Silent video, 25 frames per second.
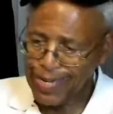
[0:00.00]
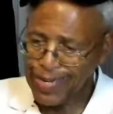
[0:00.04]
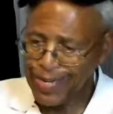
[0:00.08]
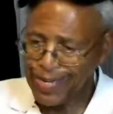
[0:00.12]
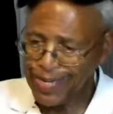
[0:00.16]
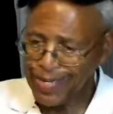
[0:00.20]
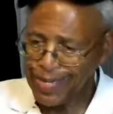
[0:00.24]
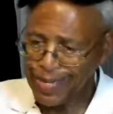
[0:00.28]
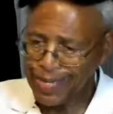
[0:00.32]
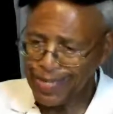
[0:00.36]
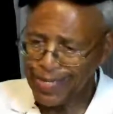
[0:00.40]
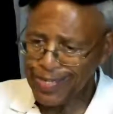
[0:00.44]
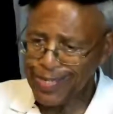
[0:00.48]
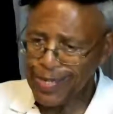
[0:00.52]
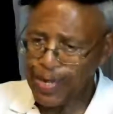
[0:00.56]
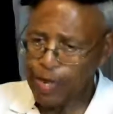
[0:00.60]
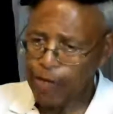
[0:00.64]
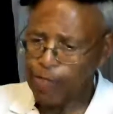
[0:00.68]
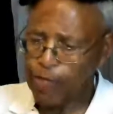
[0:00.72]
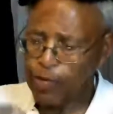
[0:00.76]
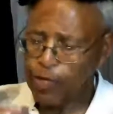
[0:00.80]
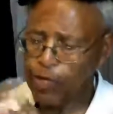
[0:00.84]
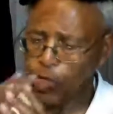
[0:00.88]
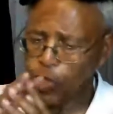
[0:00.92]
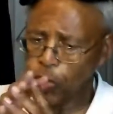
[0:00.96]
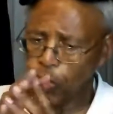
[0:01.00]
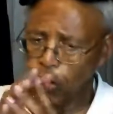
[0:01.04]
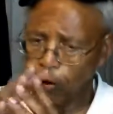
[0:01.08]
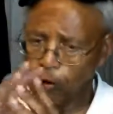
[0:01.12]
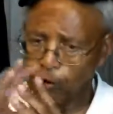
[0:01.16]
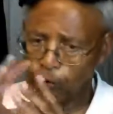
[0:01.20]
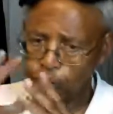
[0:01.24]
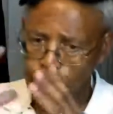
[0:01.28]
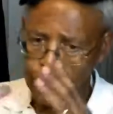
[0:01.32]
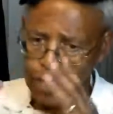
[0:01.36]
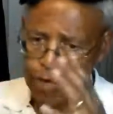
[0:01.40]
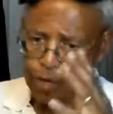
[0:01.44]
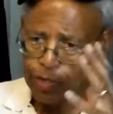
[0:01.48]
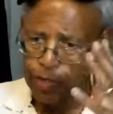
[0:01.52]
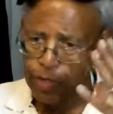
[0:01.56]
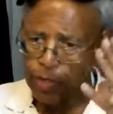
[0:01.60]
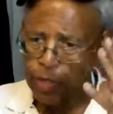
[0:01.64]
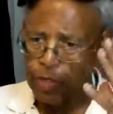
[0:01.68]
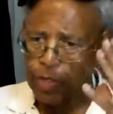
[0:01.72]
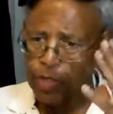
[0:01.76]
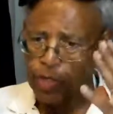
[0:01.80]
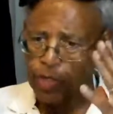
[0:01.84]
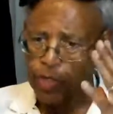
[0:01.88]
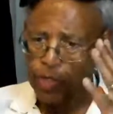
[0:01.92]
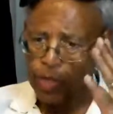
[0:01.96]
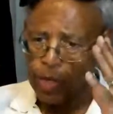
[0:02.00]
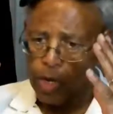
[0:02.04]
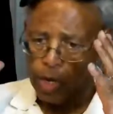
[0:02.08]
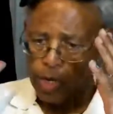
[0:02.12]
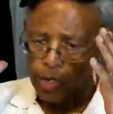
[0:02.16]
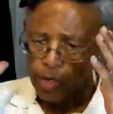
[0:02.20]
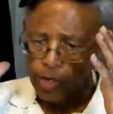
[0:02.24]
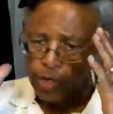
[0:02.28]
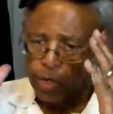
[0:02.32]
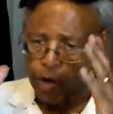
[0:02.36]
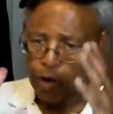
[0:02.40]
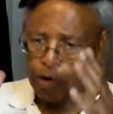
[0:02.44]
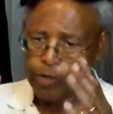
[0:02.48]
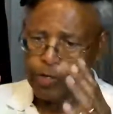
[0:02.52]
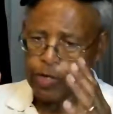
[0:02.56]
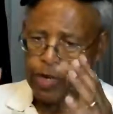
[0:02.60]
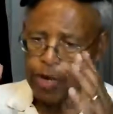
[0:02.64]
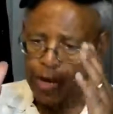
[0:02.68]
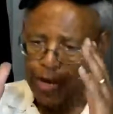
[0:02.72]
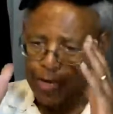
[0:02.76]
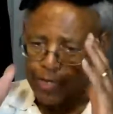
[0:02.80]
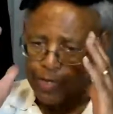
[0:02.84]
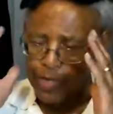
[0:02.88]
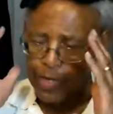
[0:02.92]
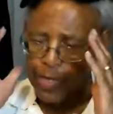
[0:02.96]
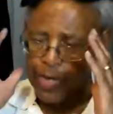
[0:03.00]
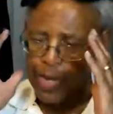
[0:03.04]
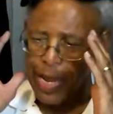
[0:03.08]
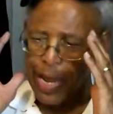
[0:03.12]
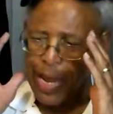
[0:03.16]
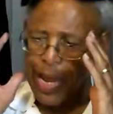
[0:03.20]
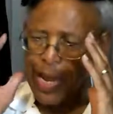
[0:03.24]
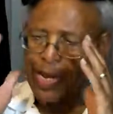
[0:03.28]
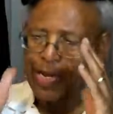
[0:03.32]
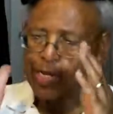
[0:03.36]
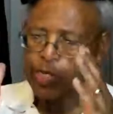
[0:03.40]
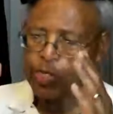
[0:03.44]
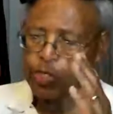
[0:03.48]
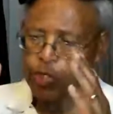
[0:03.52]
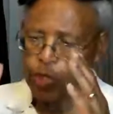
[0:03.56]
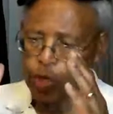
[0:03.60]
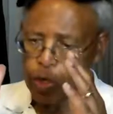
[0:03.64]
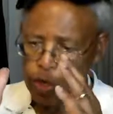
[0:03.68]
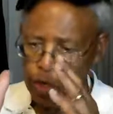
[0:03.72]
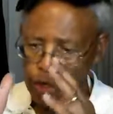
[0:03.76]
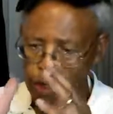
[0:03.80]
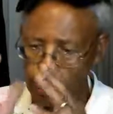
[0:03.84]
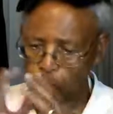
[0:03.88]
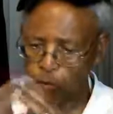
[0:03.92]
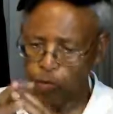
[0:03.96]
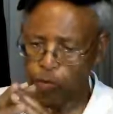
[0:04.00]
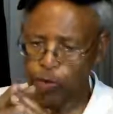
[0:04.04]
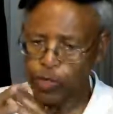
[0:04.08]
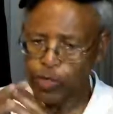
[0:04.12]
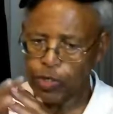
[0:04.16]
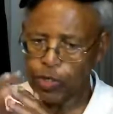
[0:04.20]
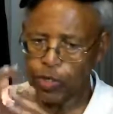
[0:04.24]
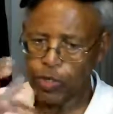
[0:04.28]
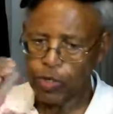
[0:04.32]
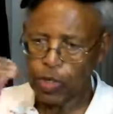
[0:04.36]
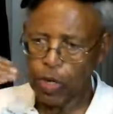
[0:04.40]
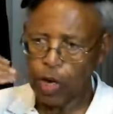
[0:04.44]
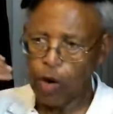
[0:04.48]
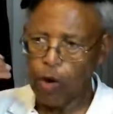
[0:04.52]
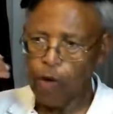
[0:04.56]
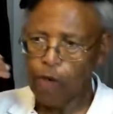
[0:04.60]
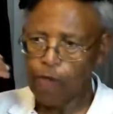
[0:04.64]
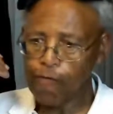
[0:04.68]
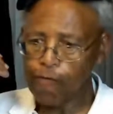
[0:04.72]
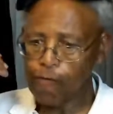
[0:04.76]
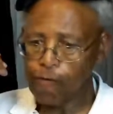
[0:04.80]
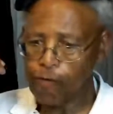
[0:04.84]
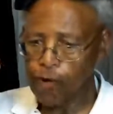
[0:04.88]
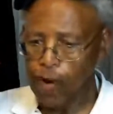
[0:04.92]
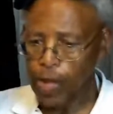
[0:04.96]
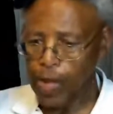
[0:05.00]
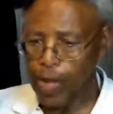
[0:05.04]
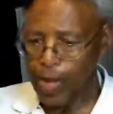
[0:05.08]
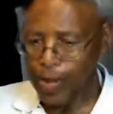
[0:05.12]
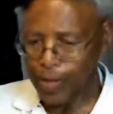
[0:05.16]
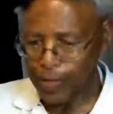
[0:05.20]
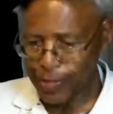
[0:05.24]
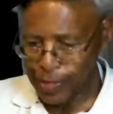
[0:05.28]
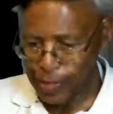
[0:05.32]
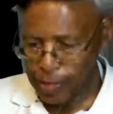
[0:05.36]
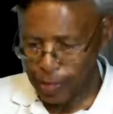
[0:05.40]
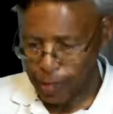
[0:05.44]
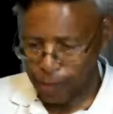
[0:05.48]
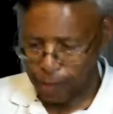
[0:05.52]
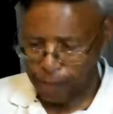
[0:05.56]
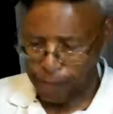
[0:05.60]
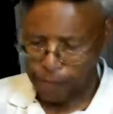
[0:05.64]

These are seven churches. Each church has an angel which is over it